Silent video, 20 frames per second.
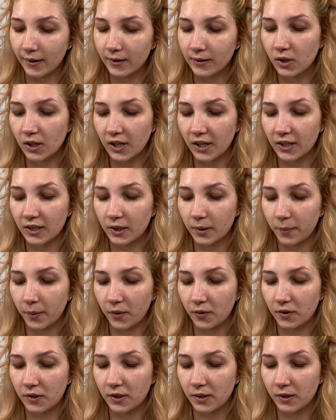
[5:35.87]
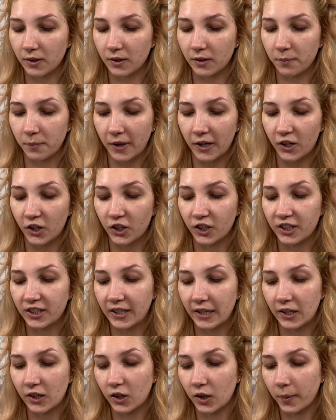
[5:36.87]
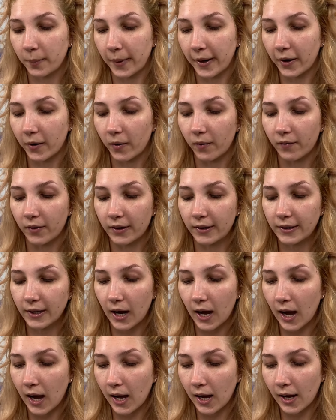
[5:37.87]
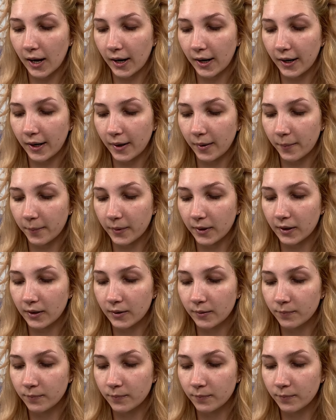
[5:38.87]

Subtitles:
It's supposed to make your skin look better over time.